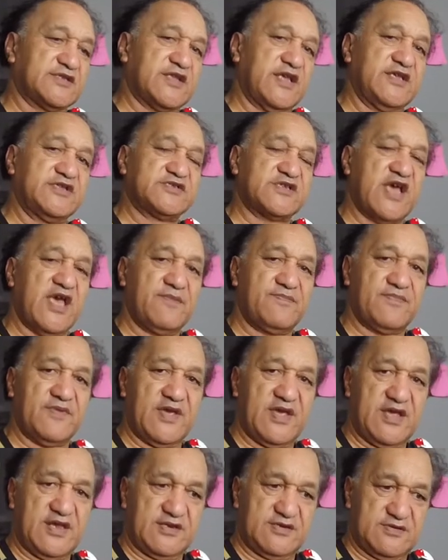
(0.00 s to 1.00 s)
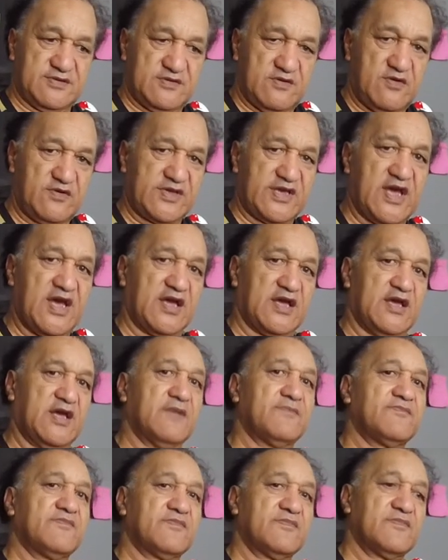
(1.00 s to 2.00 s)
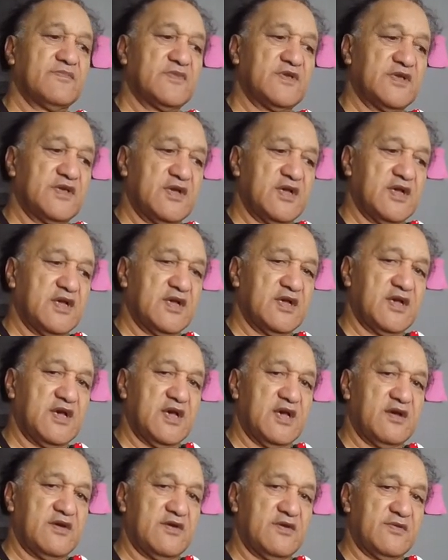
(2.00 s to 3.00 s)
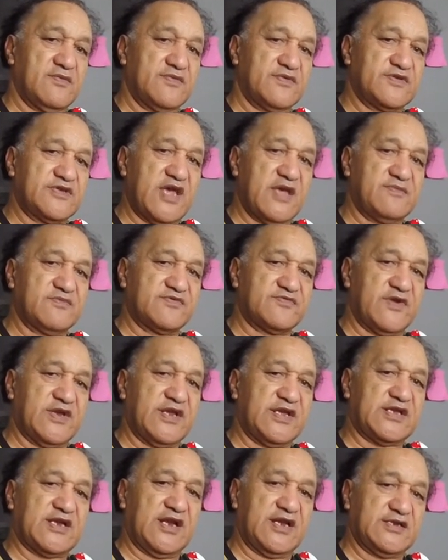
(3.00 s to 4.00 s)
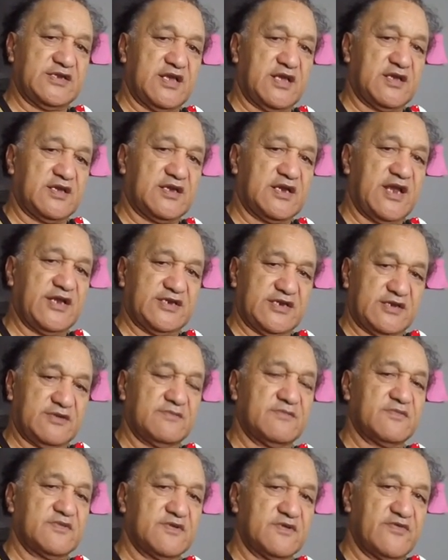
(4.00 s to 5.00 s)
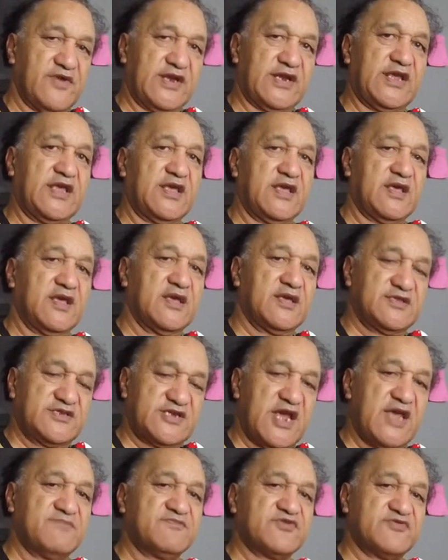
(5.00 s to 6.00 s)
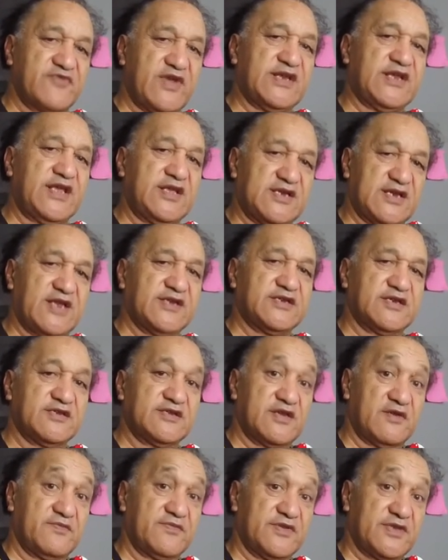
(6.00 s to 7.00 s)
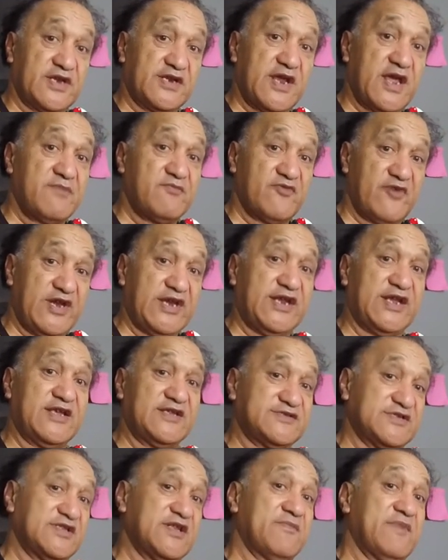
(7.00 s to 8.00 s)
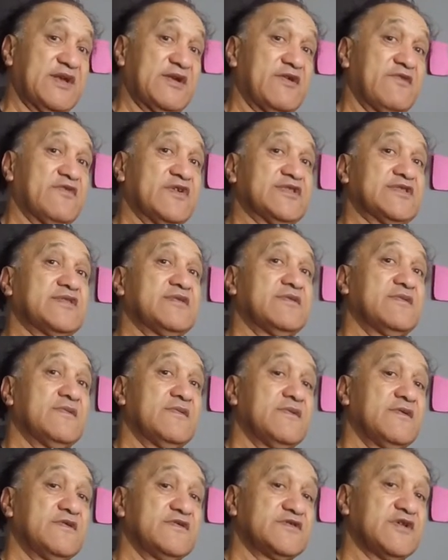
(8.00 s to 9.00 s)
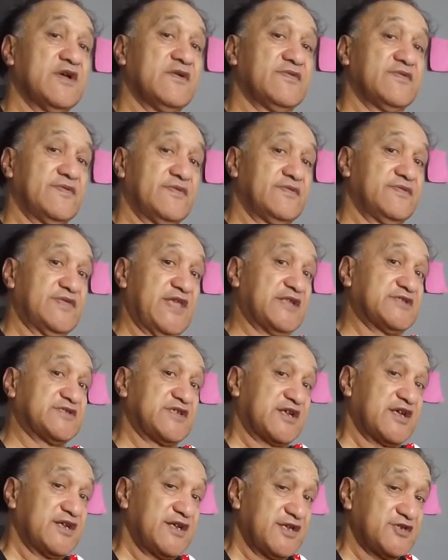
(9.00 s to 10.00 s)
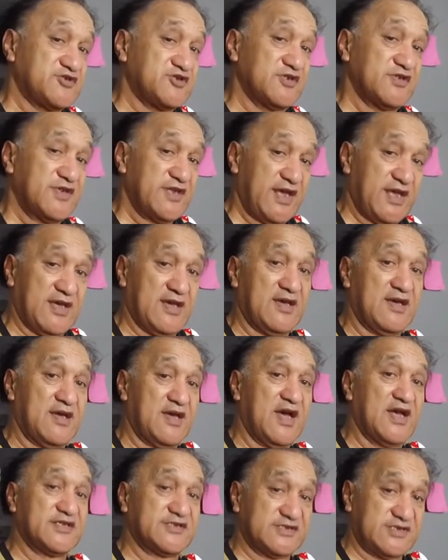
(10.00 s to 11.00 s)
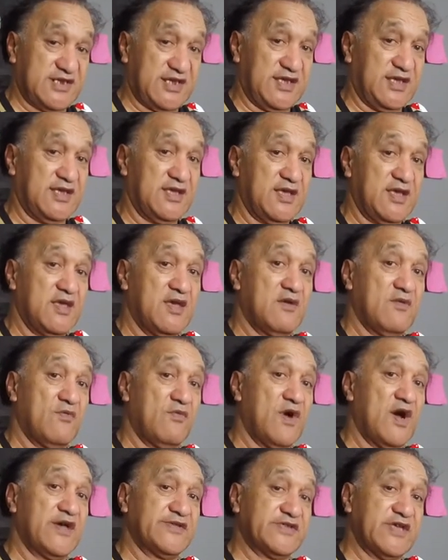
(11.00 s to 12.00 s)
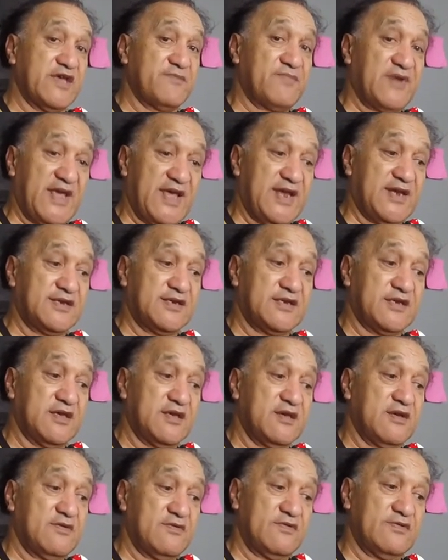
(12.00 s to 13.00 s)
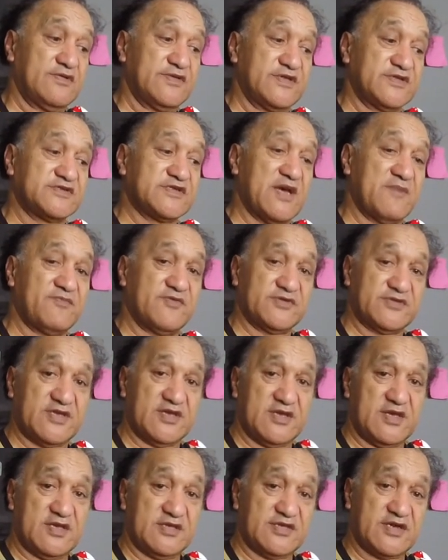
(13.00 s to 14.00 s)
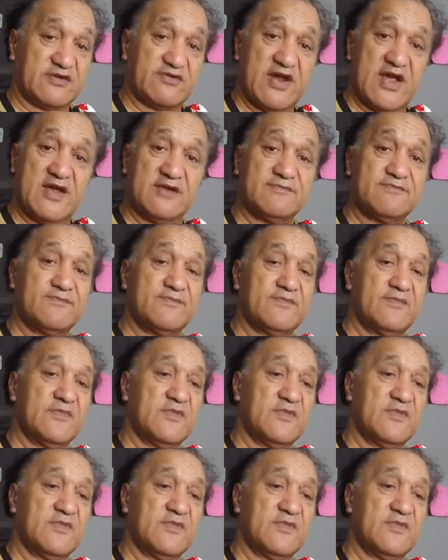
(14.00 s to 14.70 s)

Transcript: at the East Cape and Hokianga, uh, James Reddy Clendon, Reddy James Reddy Clendon. The, the name Reddy is in the middle of it, so that's a connection there. I see why they planned all this up with the, the Crown